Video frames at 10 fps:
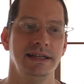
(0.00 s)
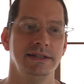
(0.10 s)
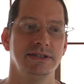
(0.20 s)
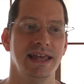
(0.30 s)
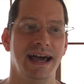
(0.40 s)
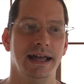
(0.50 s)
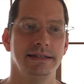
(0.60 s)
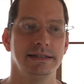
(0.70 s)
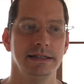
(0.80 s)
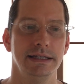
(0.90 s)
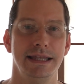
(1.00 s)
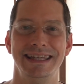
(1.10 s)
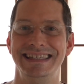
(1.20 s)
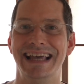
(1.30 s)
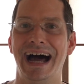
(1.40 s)
is that
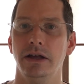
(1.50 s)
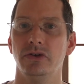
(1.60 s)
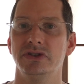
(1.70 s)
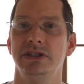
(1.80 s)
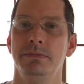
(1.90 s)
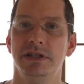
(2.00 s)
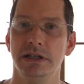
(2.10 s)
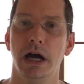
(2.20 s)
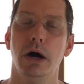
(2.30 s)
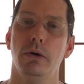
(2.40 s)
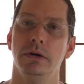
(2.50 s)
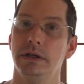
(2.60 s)
the dials seem to go.